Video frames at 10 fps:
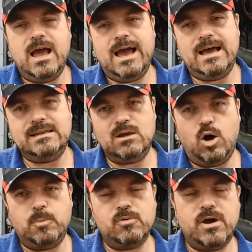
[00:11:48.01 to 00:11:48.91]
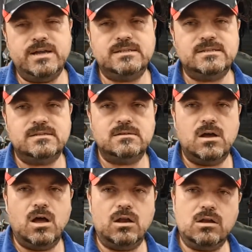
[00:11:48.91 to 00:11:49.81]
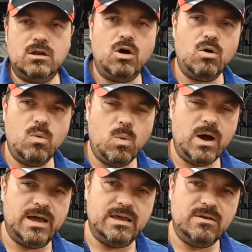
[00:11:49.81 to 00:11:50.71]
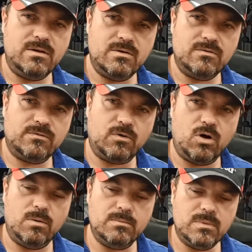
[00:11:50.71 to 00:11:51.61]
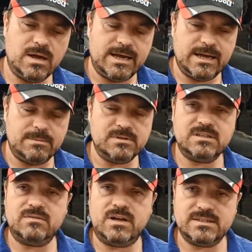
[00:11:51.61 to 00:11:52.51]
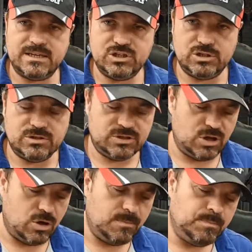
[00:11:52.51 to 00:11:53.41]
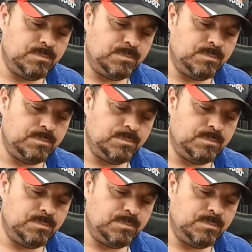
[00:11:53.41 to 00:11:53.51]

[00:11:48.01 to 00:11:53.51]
and it operates a long way from civilization. So,